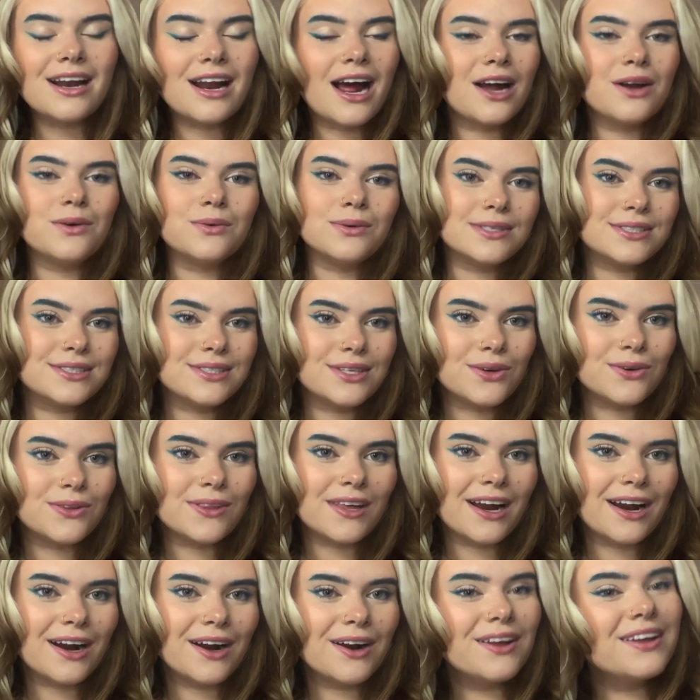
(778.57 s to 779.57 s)
I will see you
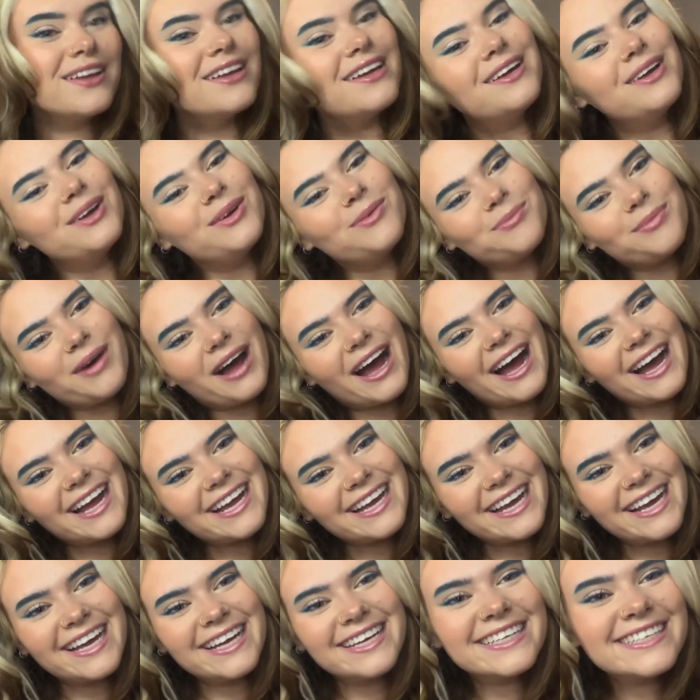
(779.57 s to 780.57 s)
there.
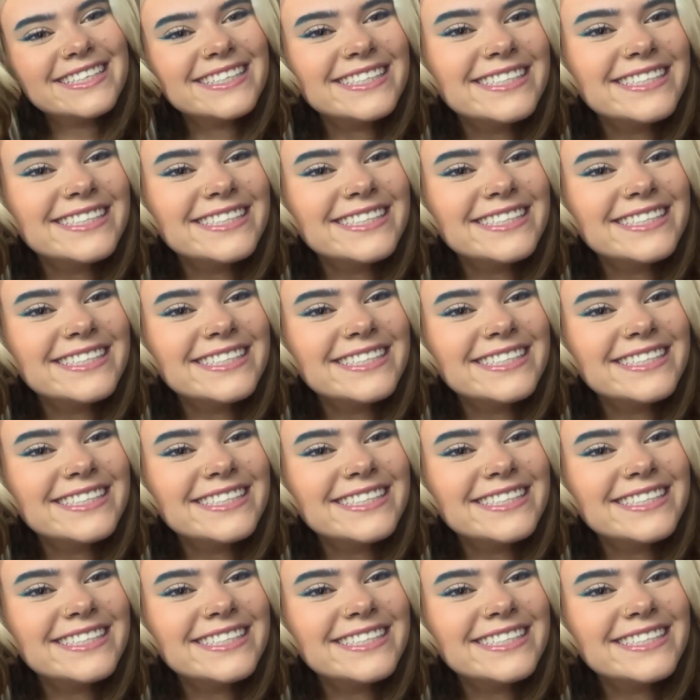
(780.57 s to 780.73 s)
Bye.